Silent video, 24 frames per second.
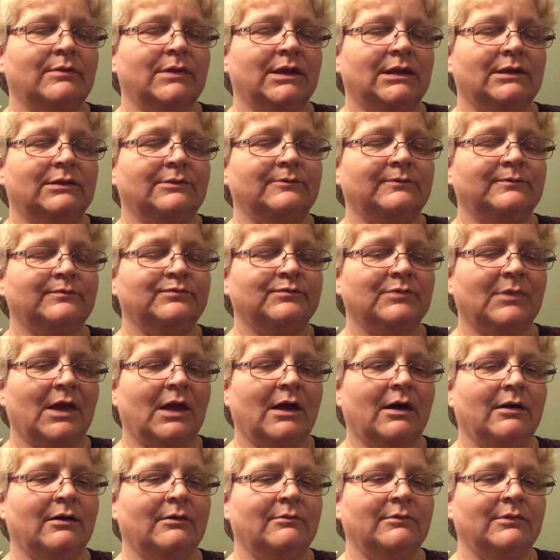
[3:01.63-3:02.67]
And
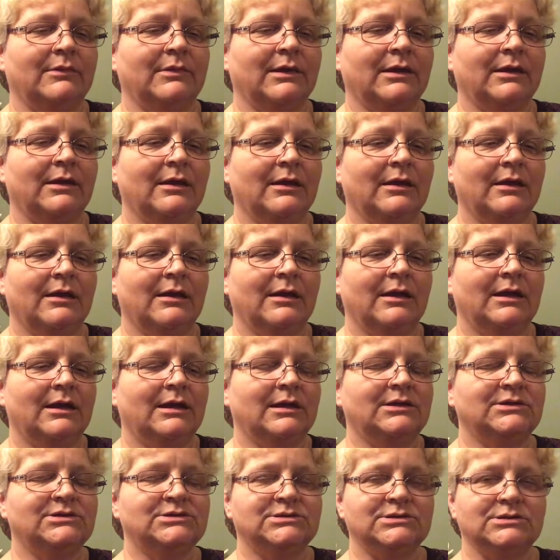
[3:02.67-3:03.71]
um,
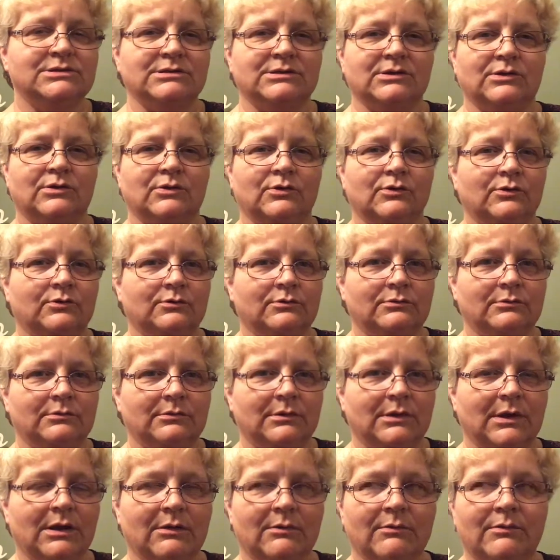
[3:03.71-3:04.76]
he's just a hoot.
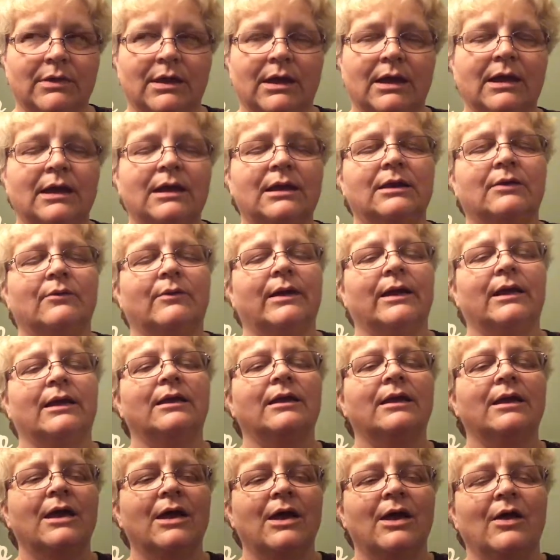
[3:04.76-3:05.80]
But anyway,
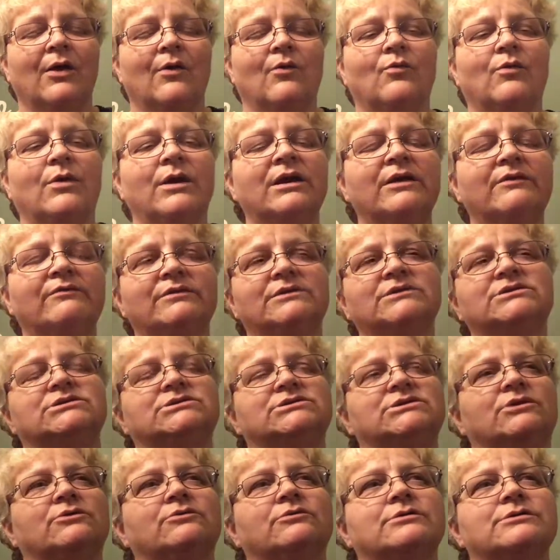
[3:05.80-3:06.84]
one of his
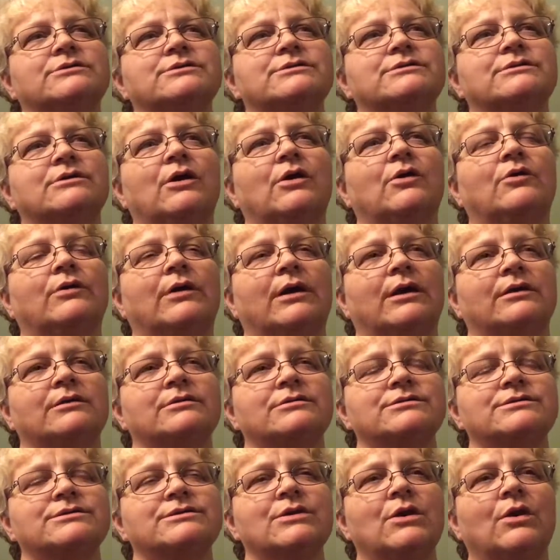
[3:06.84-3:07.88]
jokes. Okay,
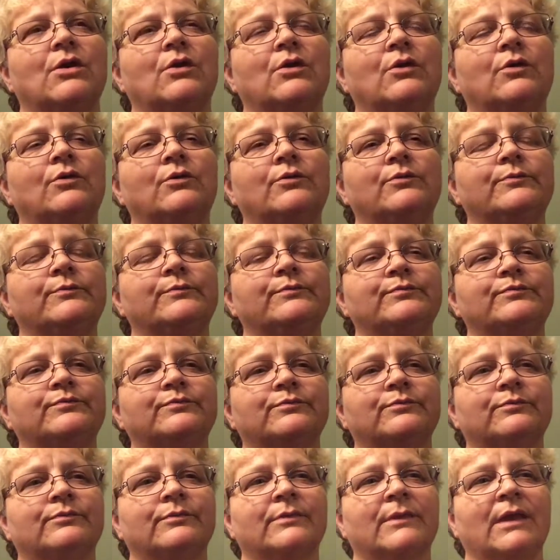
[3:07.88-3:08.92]
so
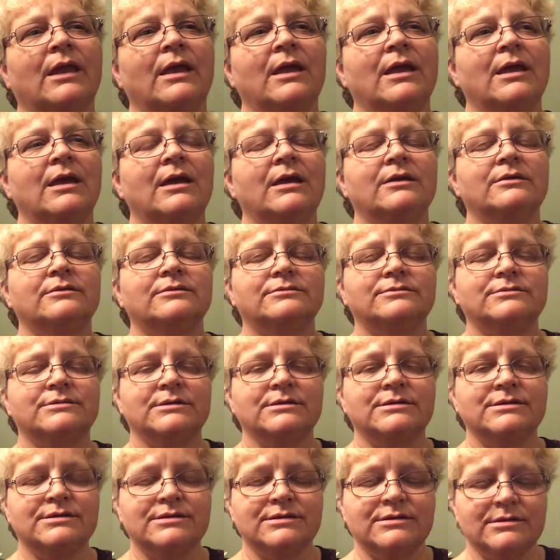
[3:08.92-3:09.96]

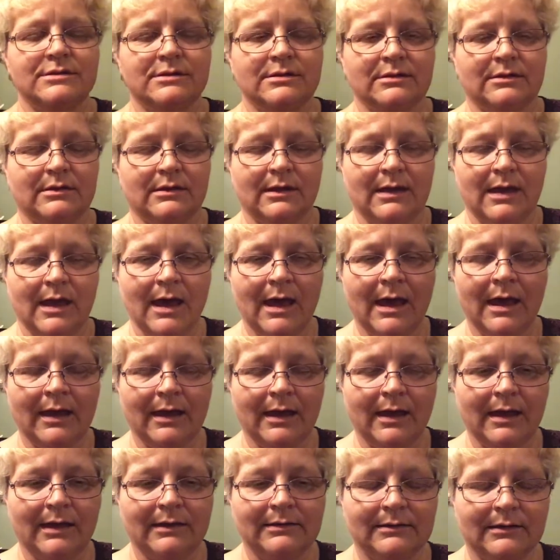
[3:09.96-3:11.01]
this cat
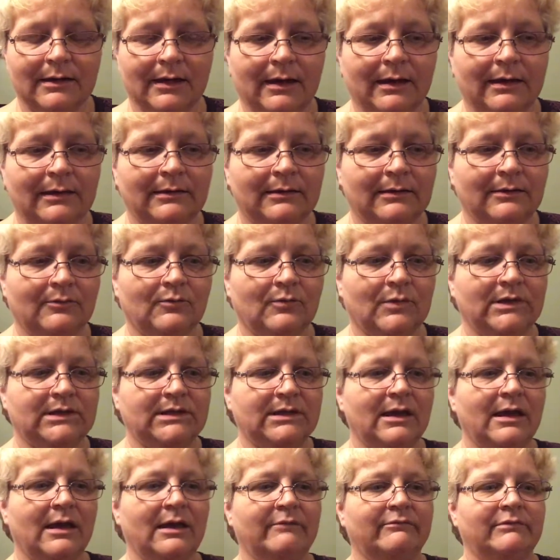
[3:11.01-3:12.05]
had died and went to
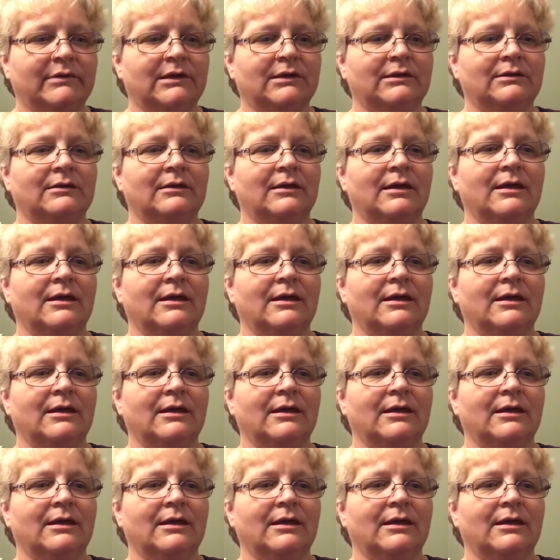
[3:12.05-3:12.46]
heaven.